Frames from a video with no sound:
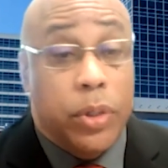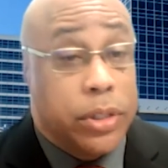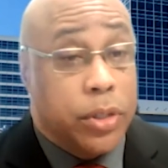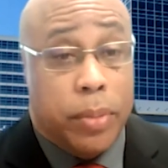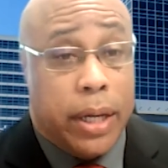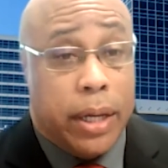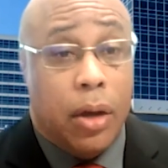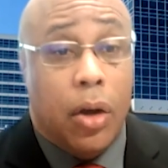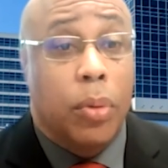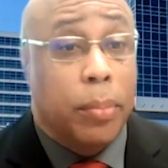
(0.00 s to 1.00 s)
which is my
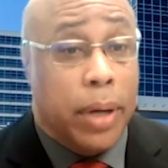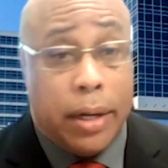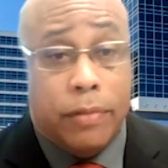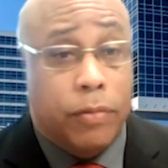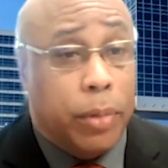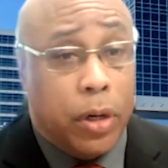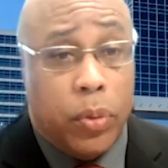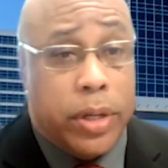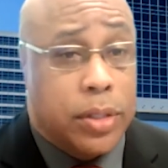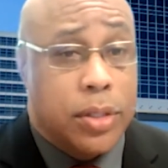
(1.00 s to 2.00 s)
alma mater for my
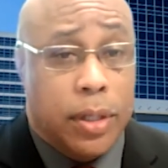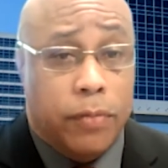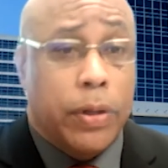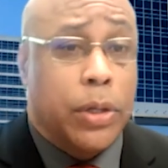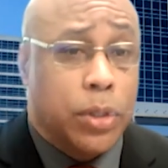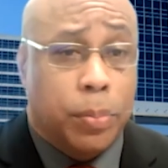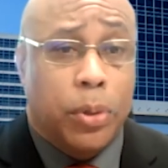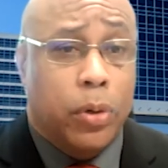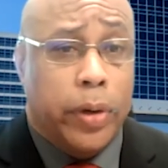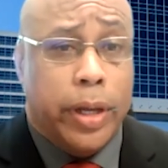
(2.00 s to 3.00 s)
residency and fellowship
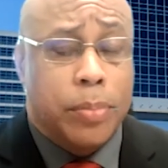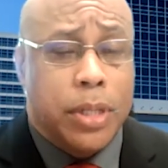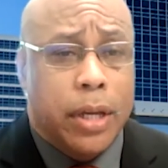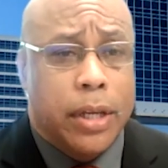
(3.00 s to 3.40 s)
programs.